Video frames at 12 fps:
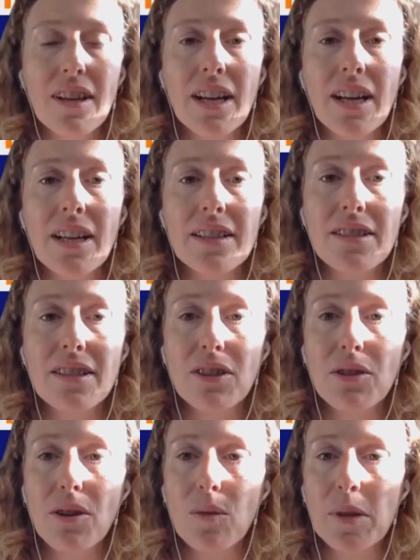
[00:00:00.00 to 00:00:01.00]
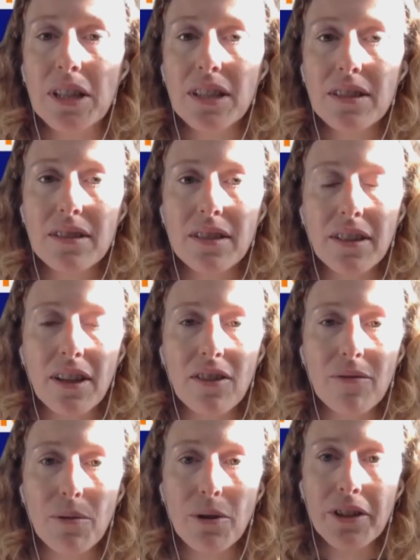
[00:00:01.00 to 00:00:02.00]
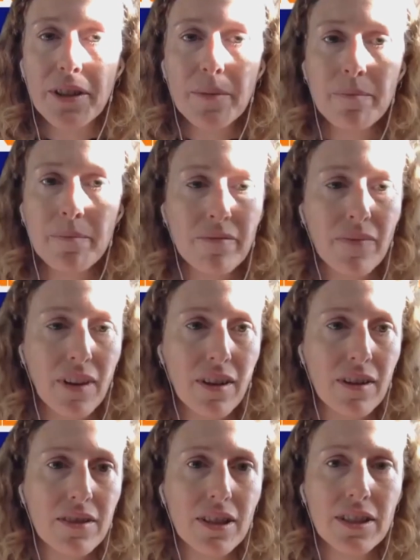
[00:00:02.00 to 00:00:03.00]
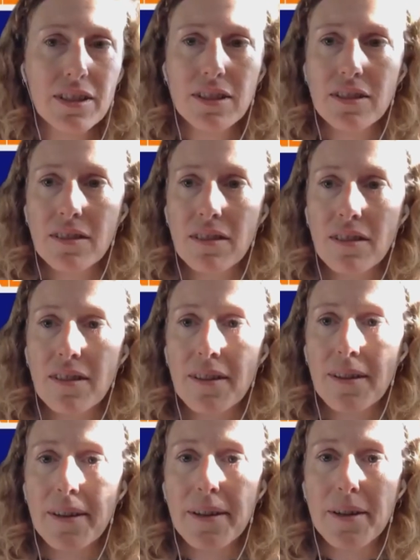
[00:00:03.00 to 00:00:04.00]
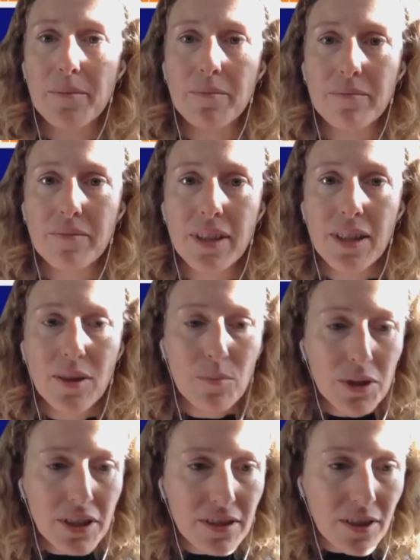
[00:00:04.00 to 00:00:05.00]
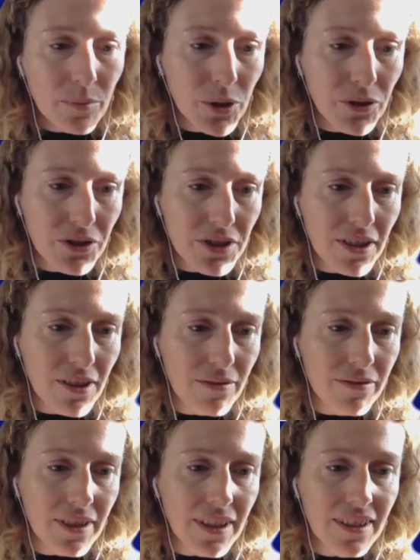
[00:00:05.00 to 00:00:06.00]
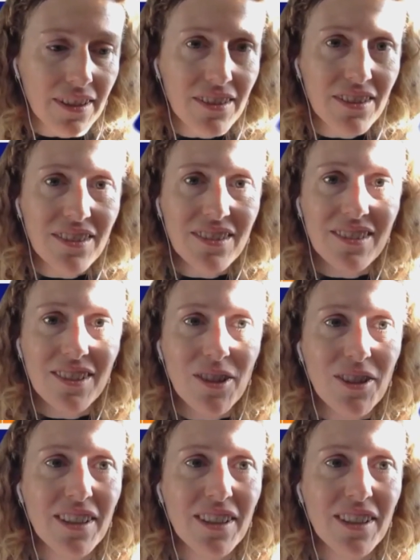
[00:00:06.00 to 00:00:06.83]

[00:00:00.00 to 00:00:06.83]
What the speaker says: at GoBiz in California. Tyson, please unmute yourself and go